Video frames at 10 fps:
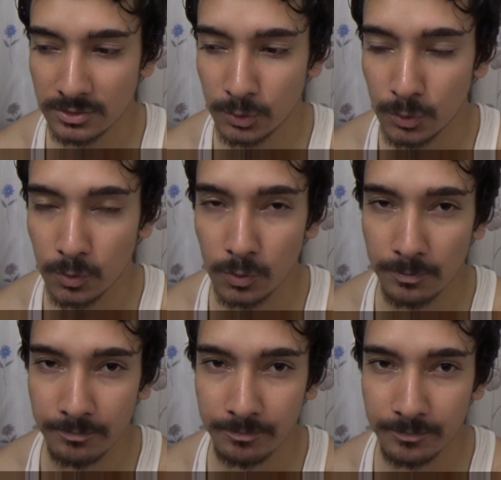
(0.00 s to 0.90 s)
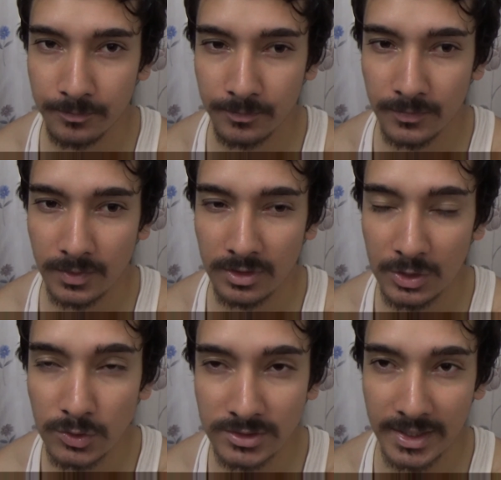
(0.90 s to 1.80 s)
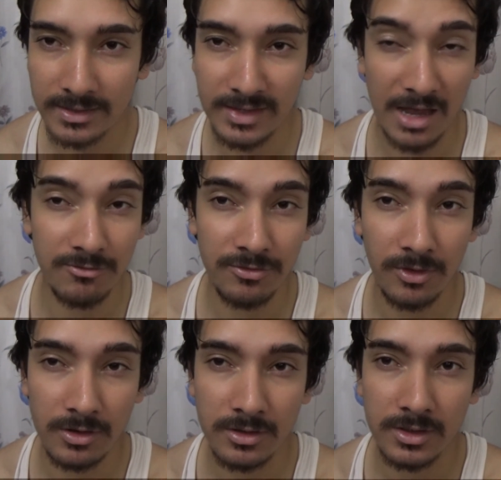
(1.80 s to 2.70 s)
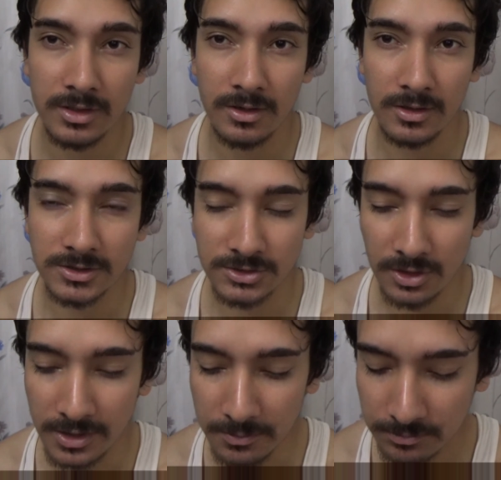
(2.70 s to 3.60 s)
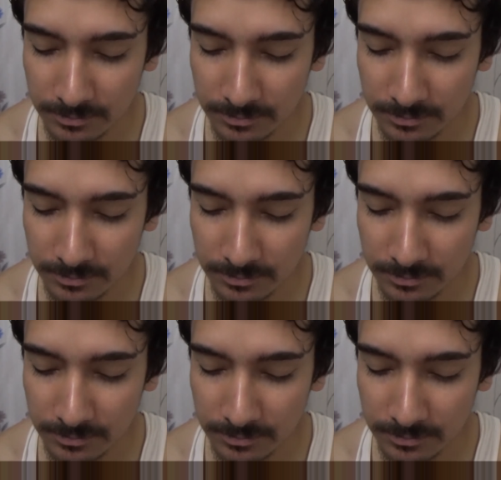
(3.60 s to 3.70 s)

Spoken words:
to use that time for studying.